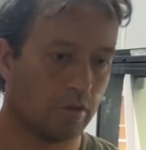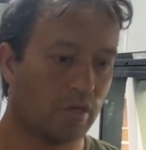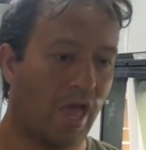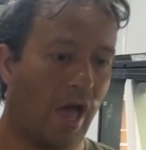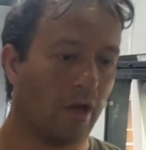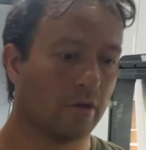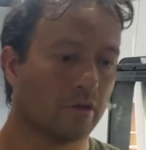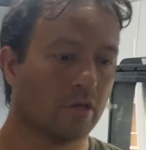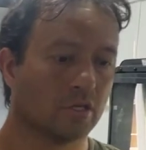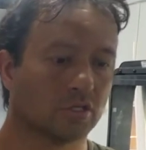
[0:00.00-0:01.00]
Yeah.
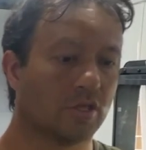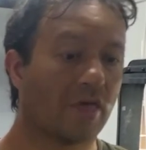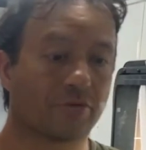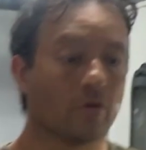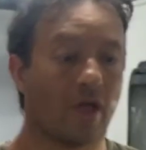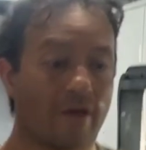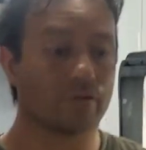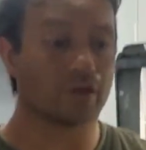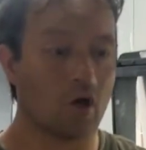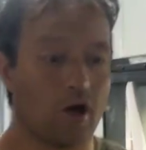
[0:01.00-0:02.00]
So that threw
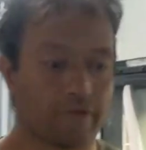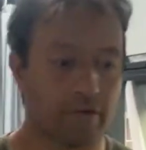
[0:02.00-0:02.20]
everything off.